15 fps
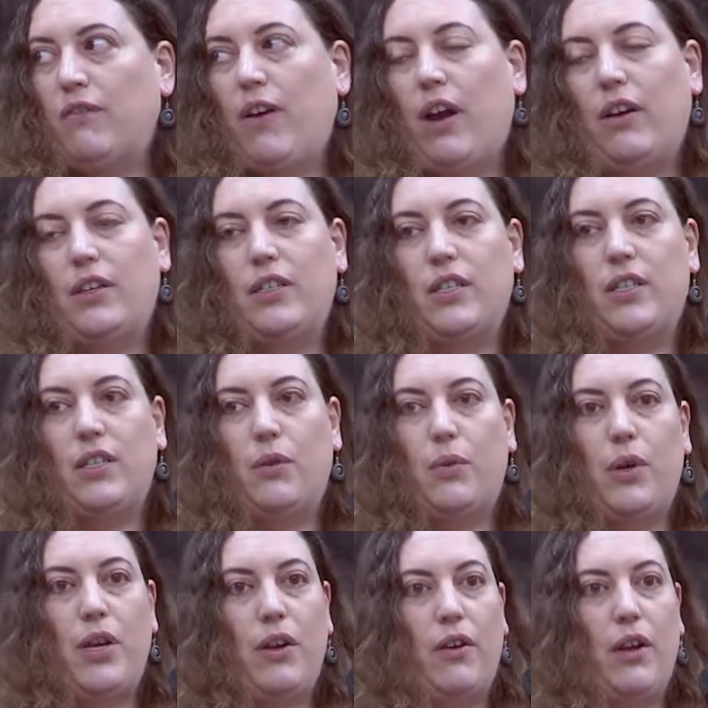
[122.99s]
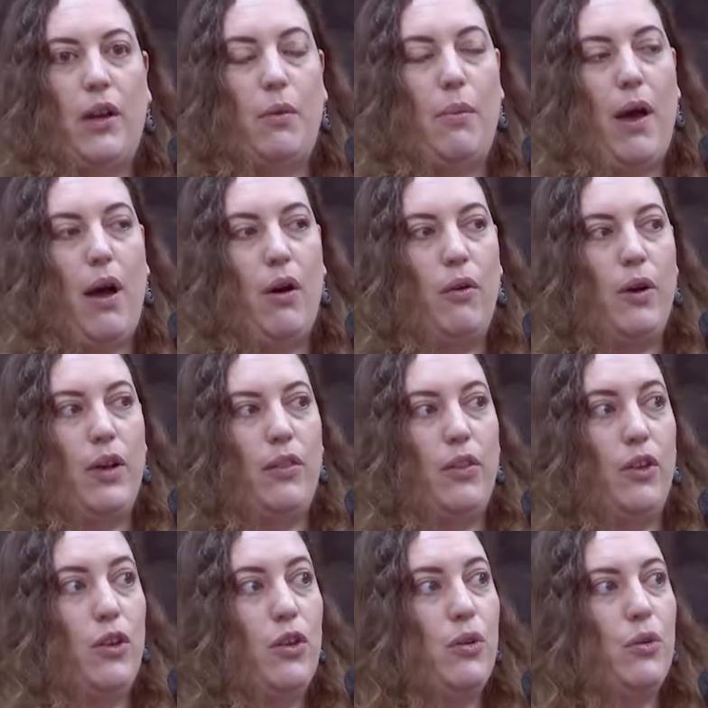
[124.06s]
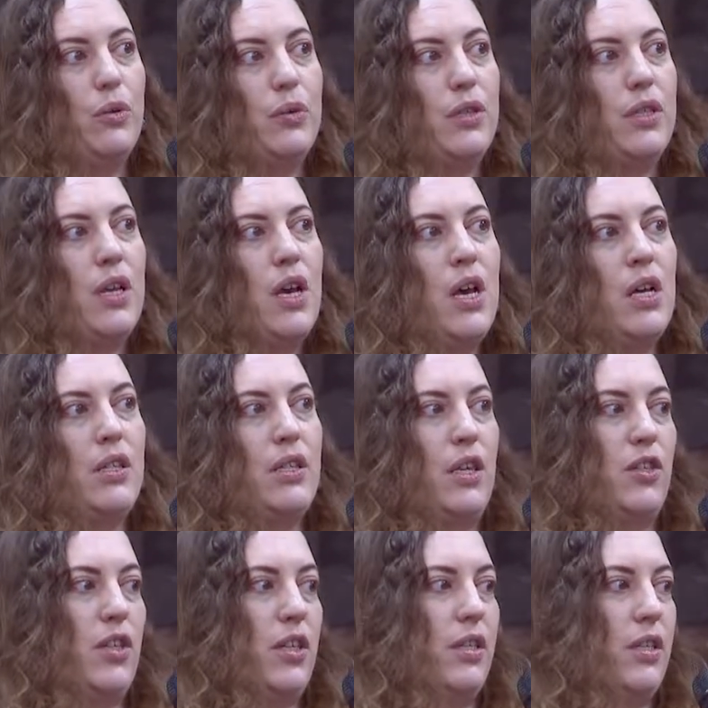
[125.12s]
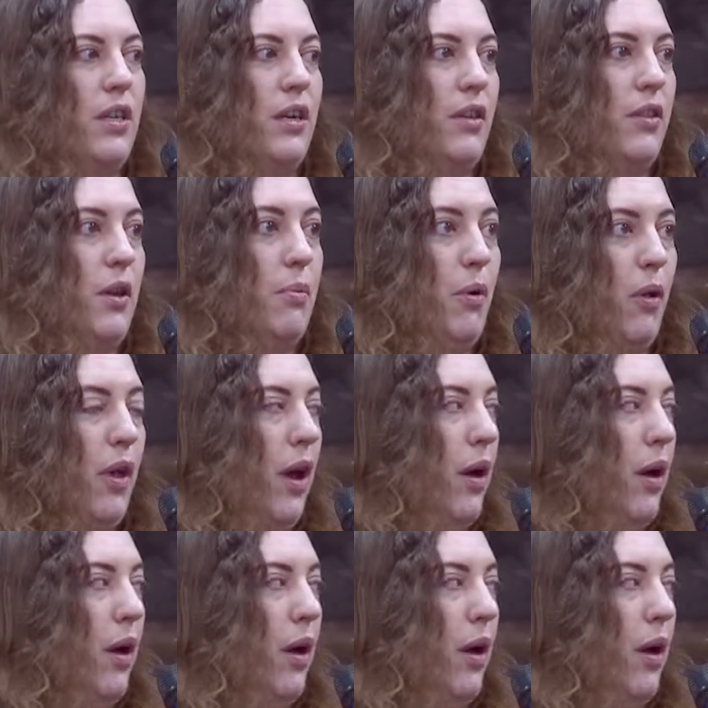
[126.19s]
viruses that we're hearing about in the news, such as the Ebola